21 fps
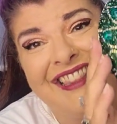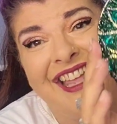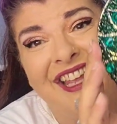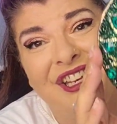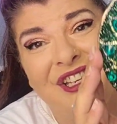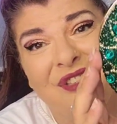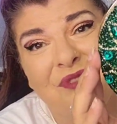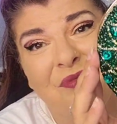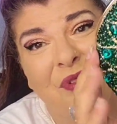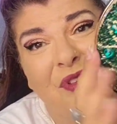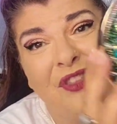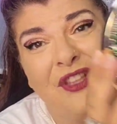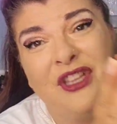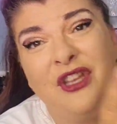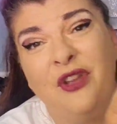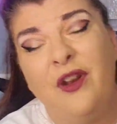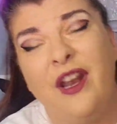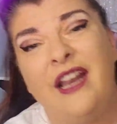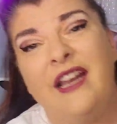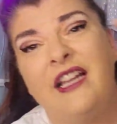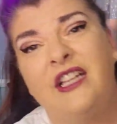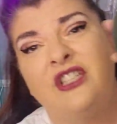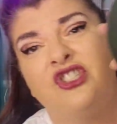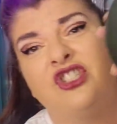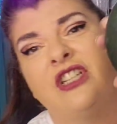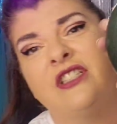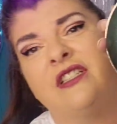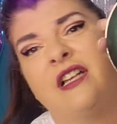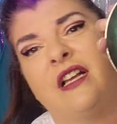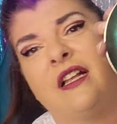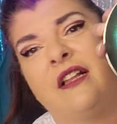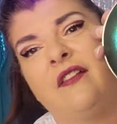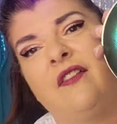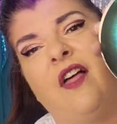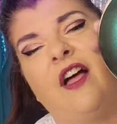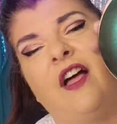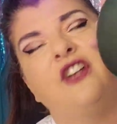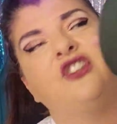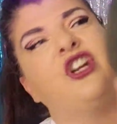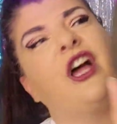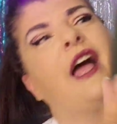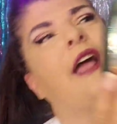That is really cute. And it's just a
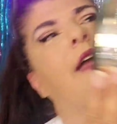clutch.